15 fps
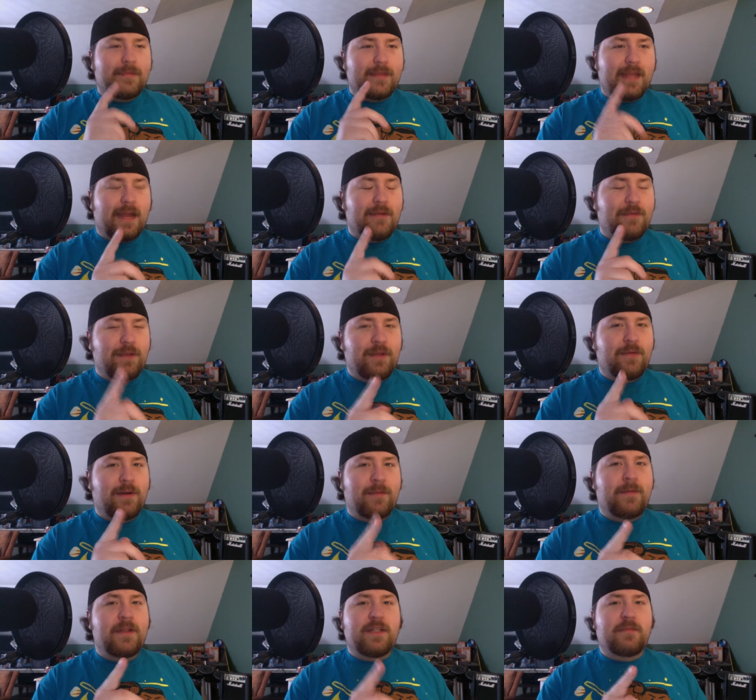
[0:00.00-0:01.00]
I really
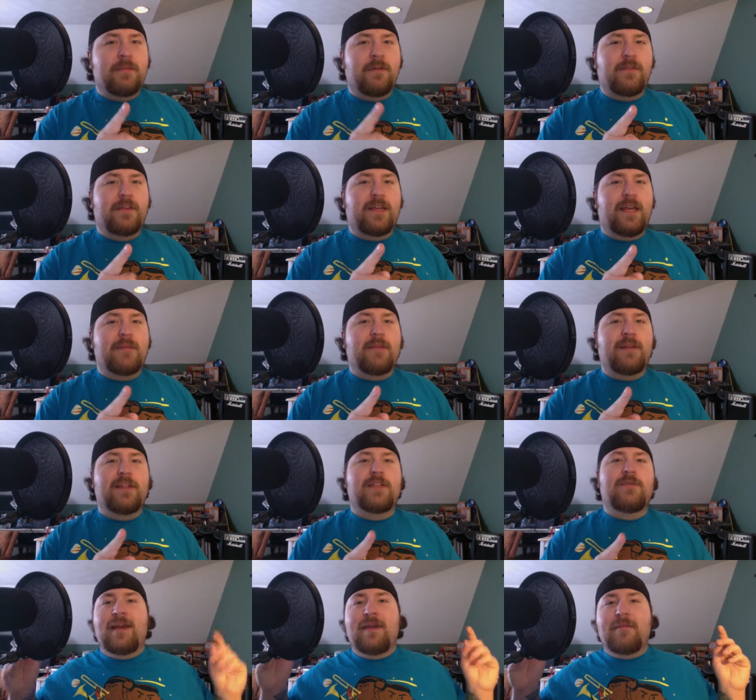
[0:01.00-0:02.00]
want to pitch a perfect game on
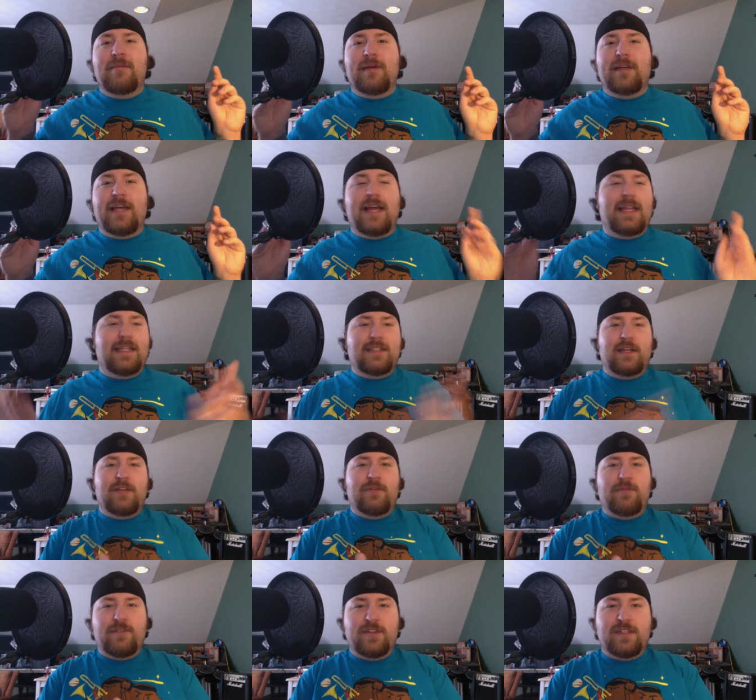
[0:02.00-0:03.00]
this one. But yeah, that's going to
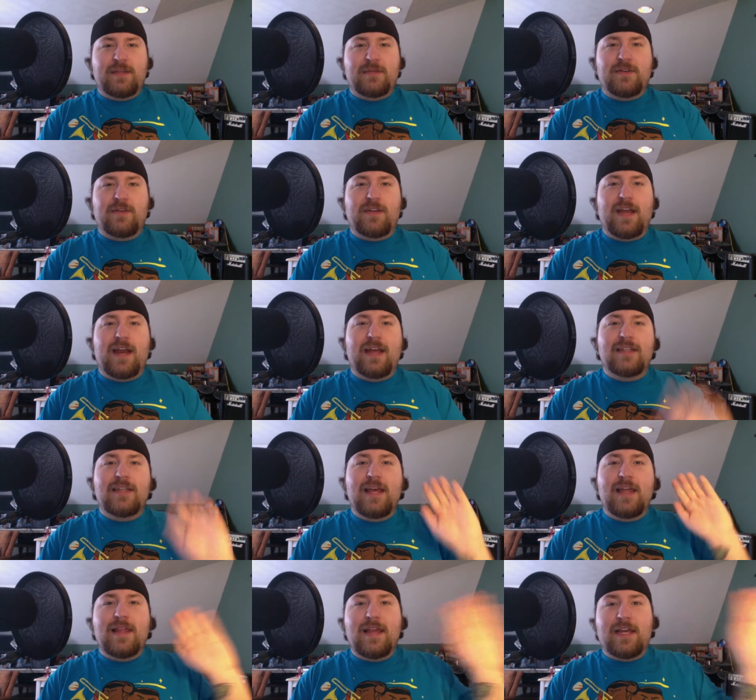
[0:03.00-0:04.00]
do it for this episode, guys.
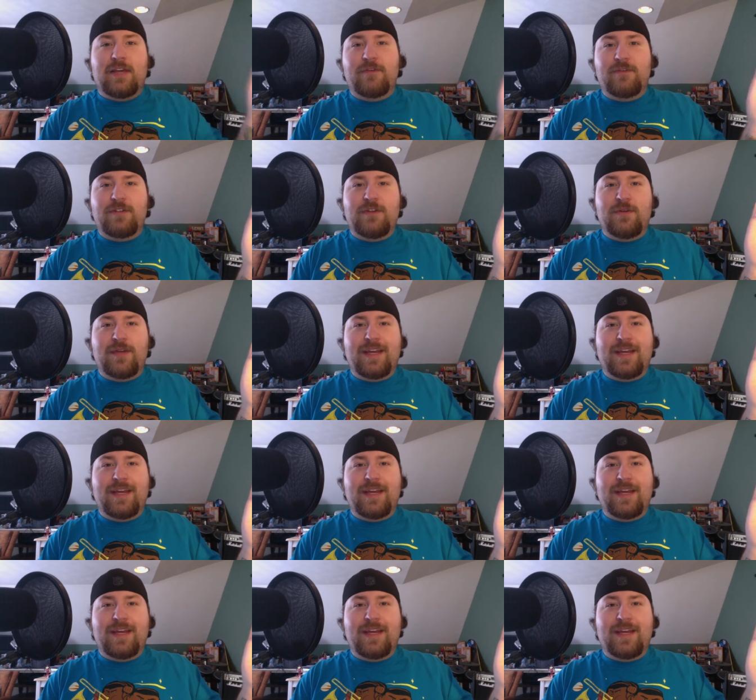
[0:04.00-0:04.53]
Thank you for tuning